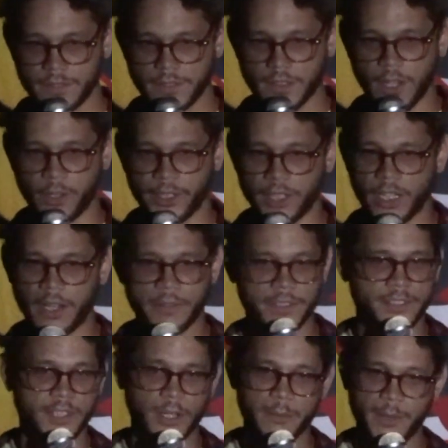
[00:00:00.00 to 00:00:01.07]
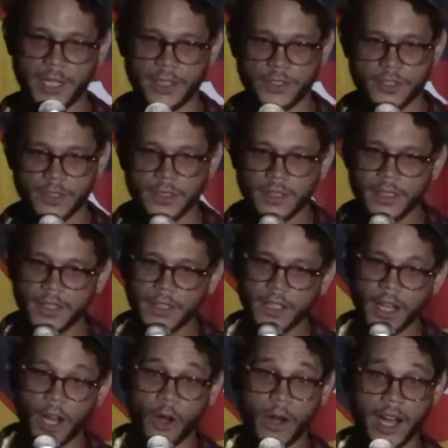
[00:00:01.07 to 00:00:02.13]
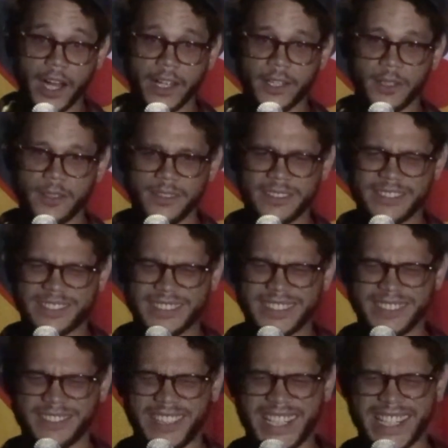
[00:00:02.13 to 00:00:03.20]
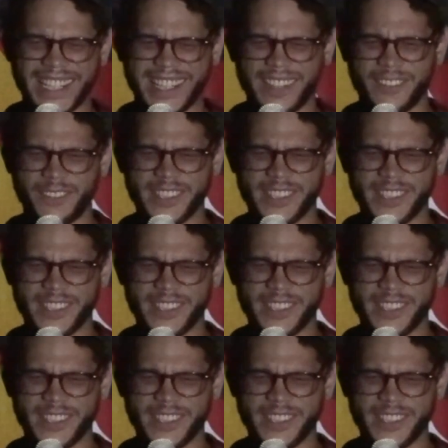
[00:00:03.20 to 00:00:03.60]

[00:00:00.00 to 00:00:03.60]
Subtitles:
Oh, you love it so much. Ohio? Why?